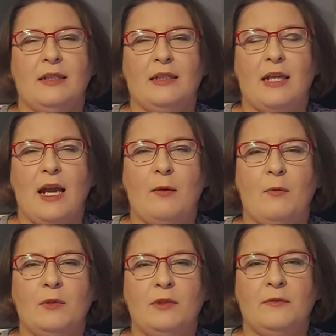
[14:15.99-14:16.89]
that I
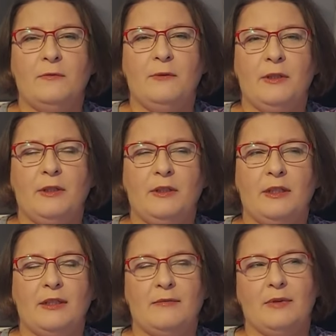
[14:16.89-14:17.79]
wouldn't feel
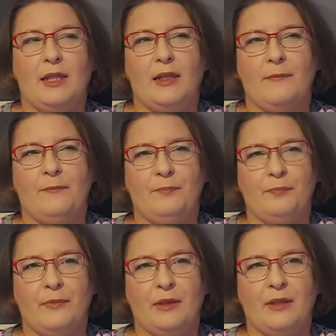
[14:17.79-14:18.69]
that, like,
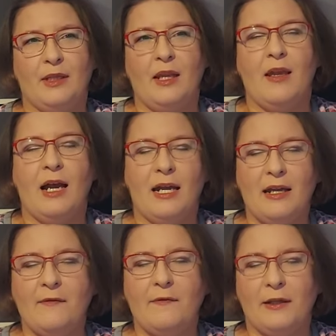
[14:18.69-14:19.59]
I
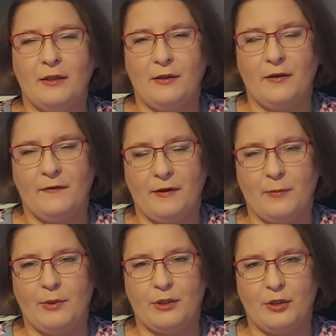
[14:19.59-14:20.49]
have a fair
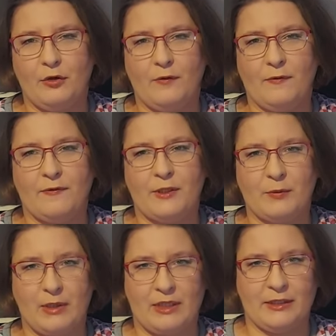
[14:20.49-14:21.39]
bit of
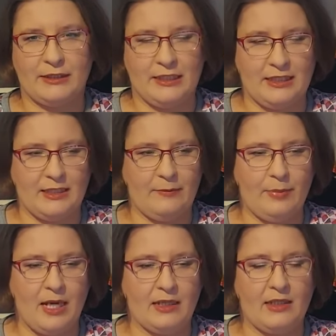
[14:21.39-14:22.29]
sweater knits,
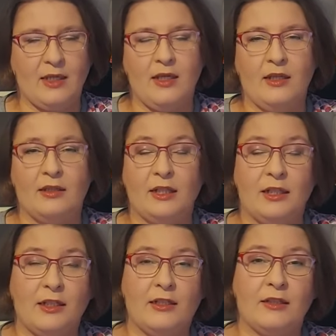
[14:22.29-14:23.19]
but they are
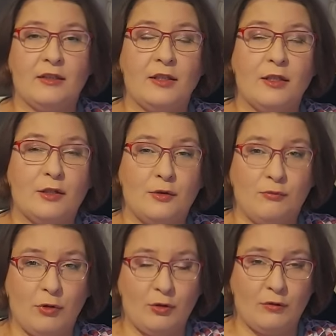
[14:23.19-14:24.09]
either
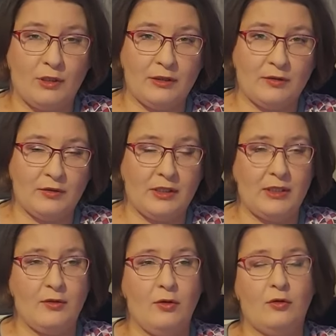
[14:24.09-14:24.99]
small
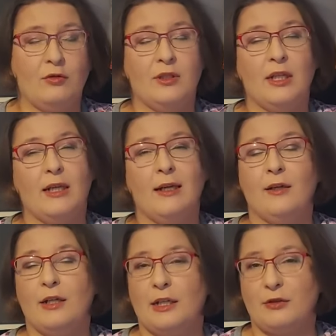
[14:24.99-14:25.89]
quantities or they
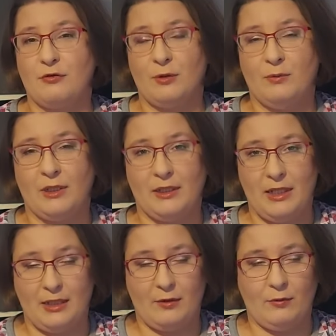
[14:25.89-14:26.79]
are extremely
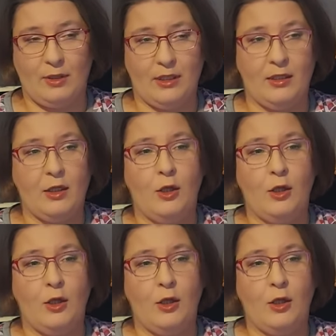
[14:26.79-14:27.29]
lightweight,